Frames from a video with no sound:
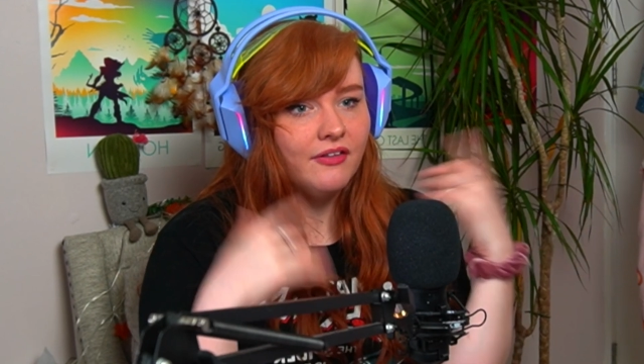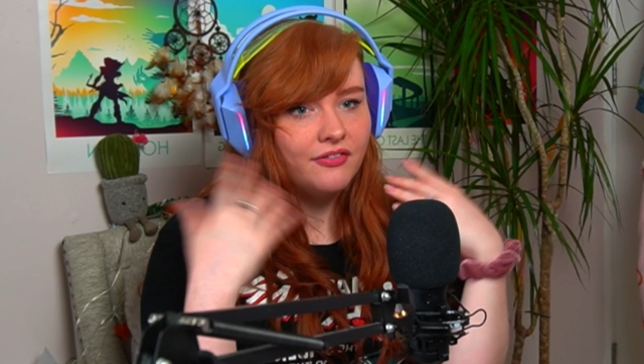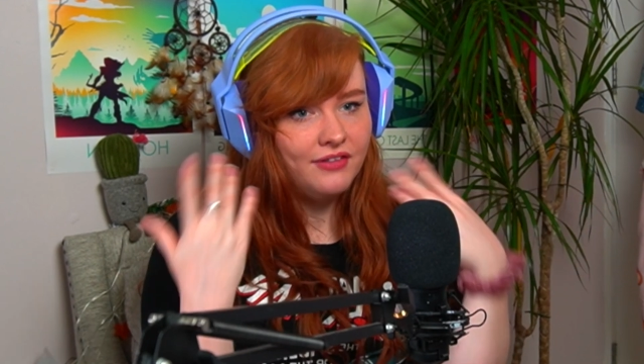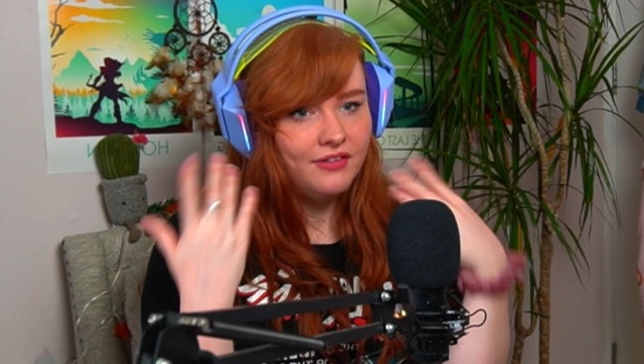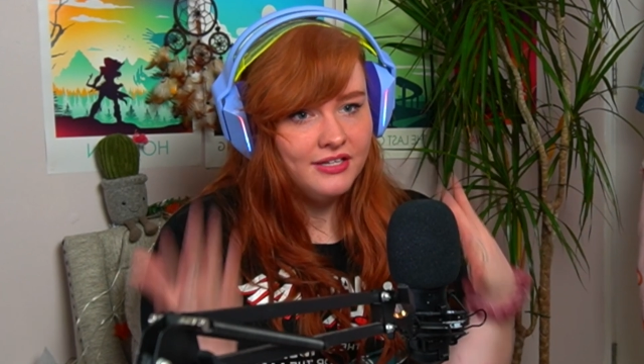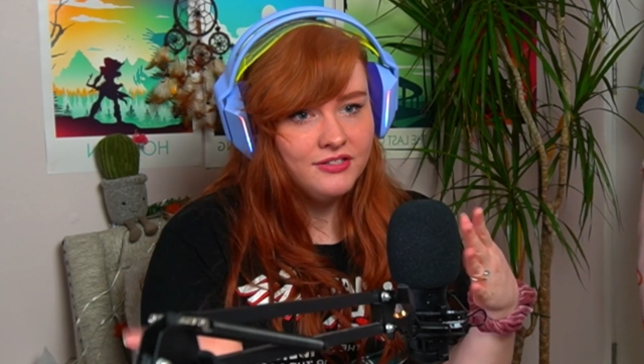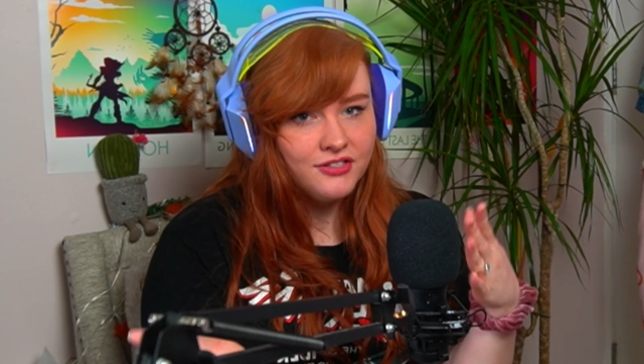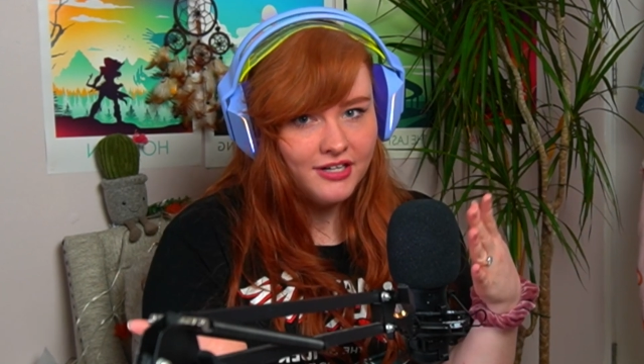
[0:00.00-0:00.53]
on
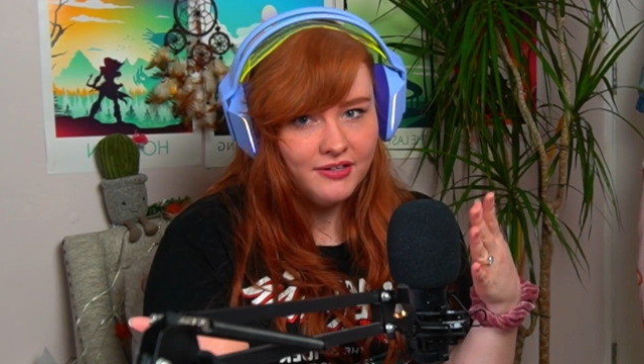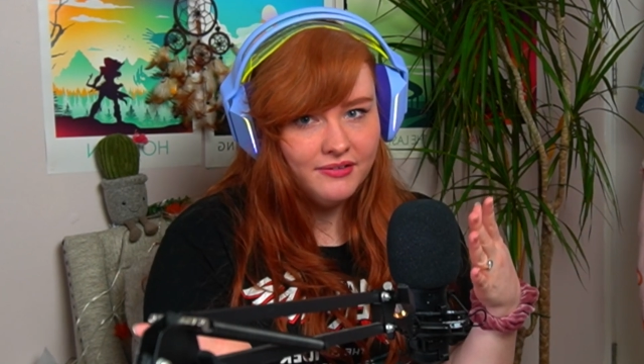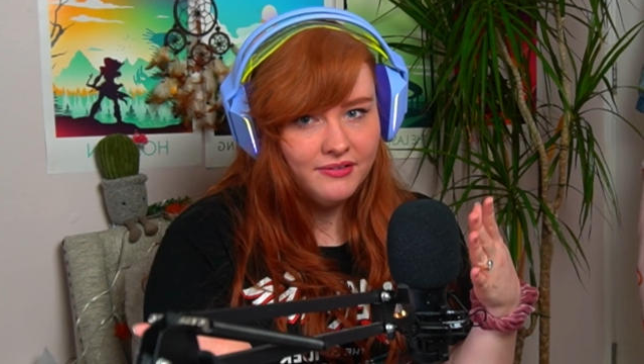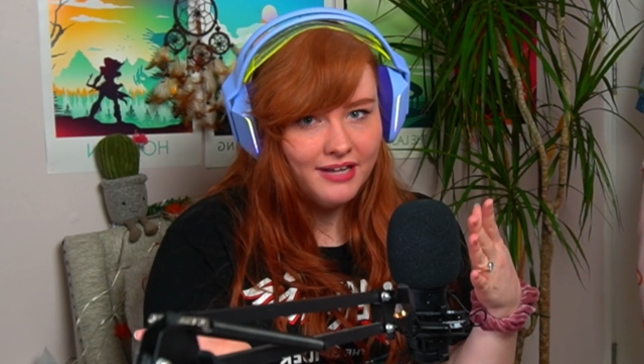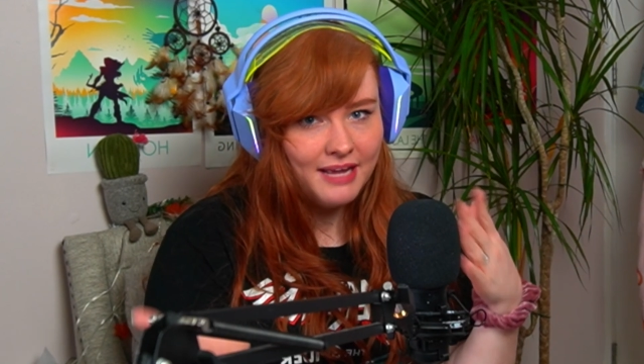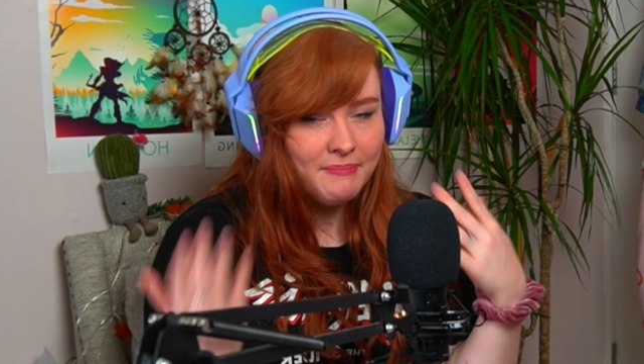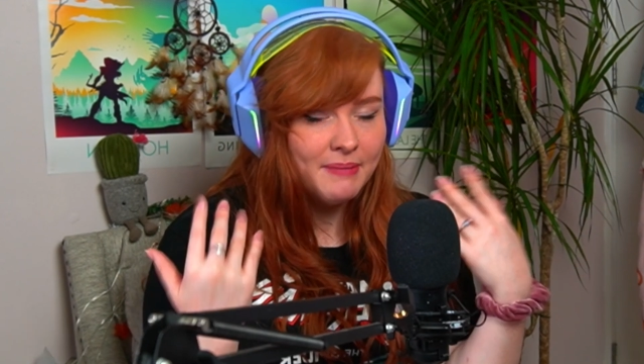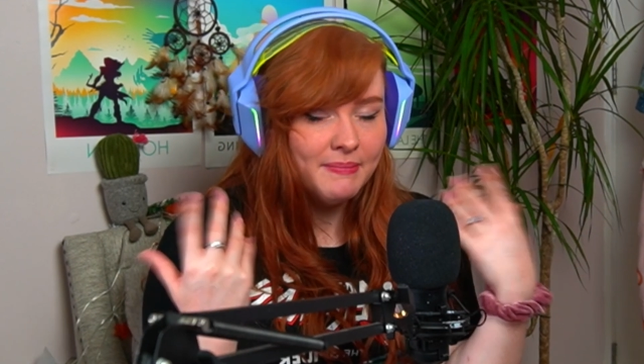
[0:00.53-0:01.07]
this
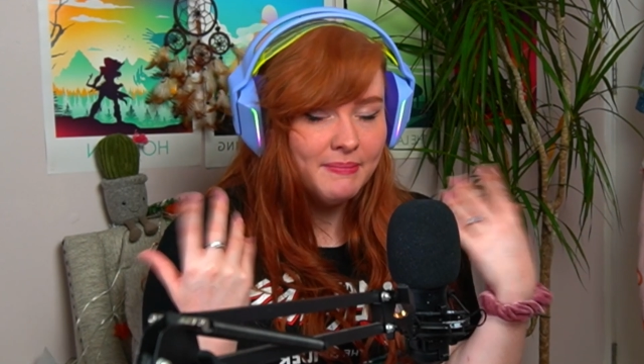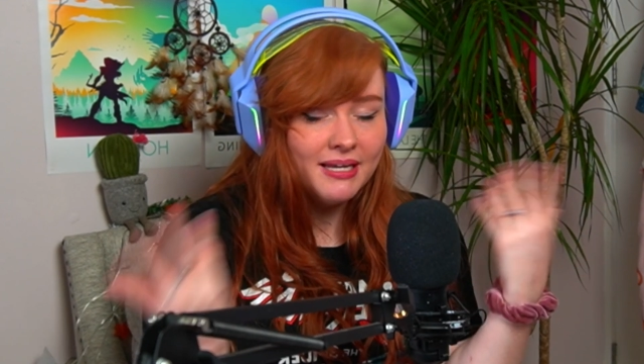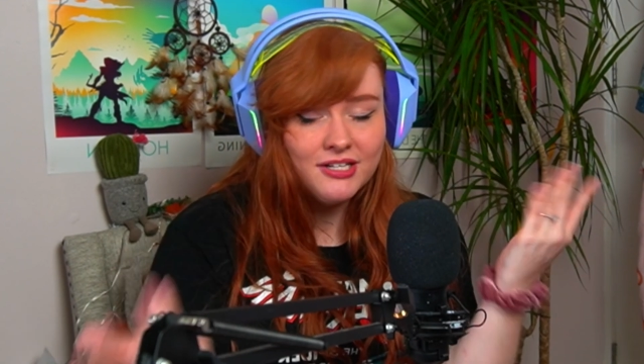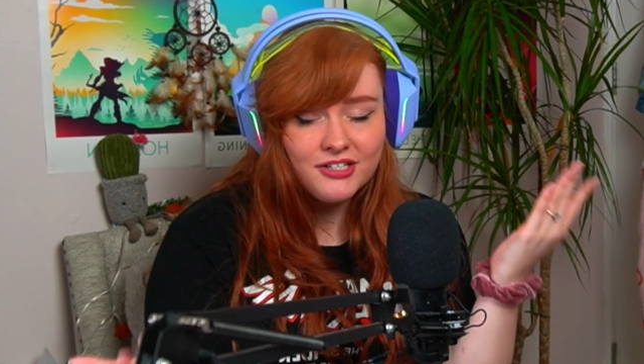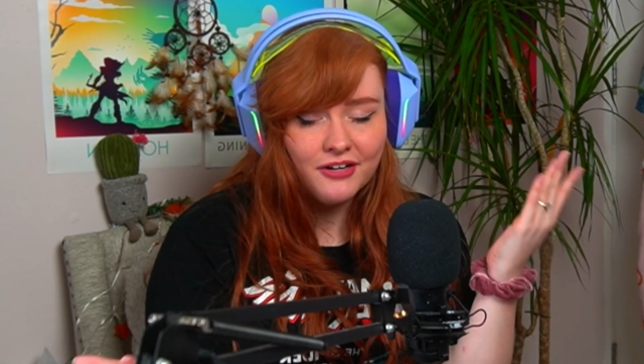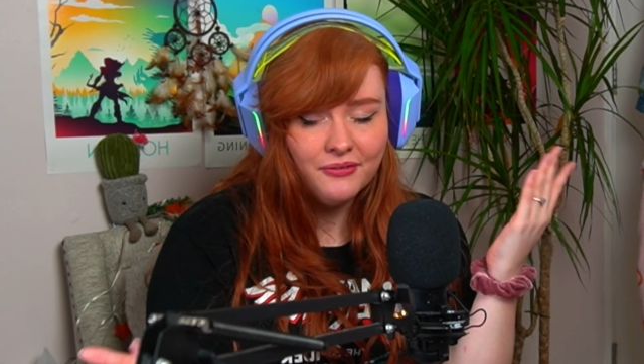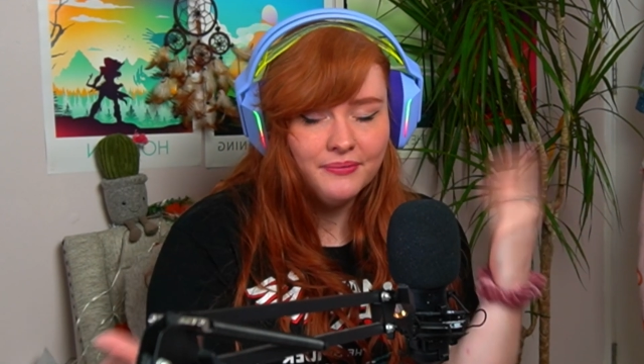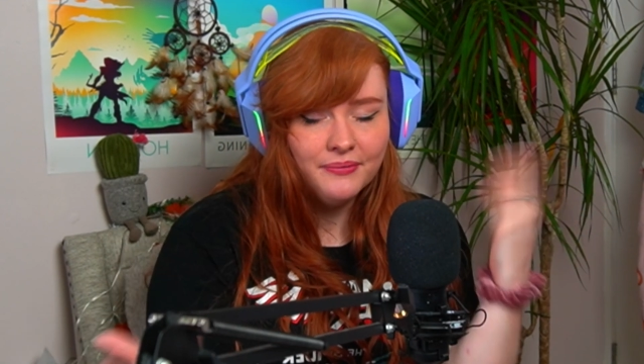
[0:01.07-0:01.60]
channel and my
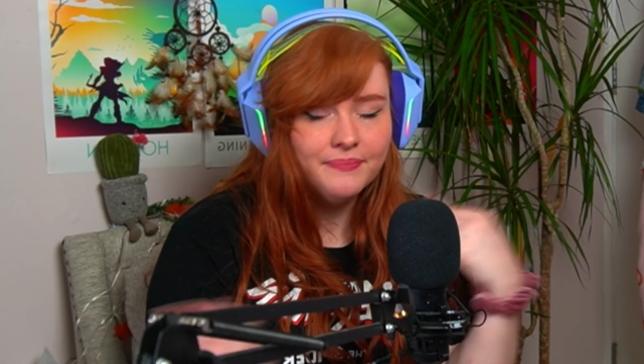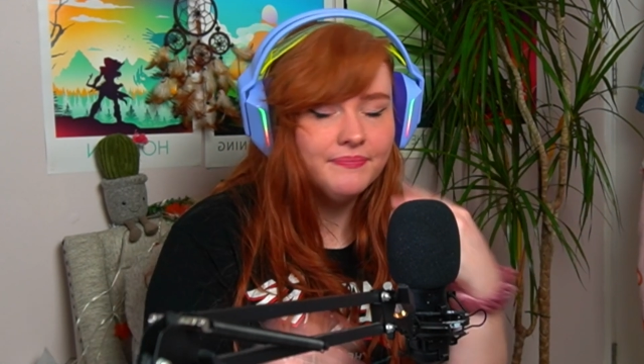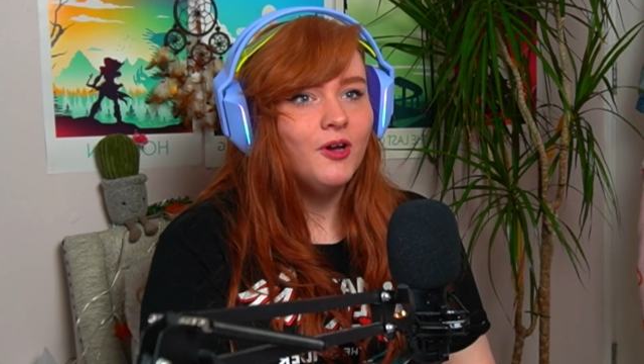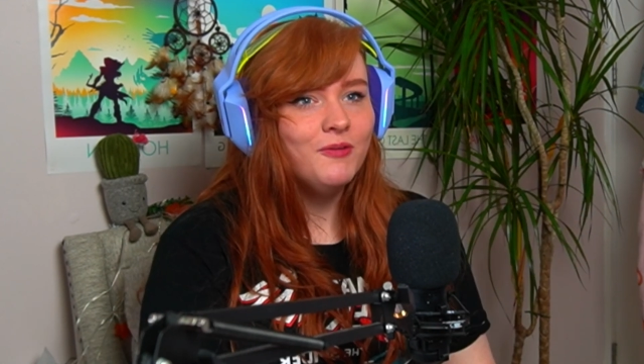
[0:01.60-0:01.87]
main channel.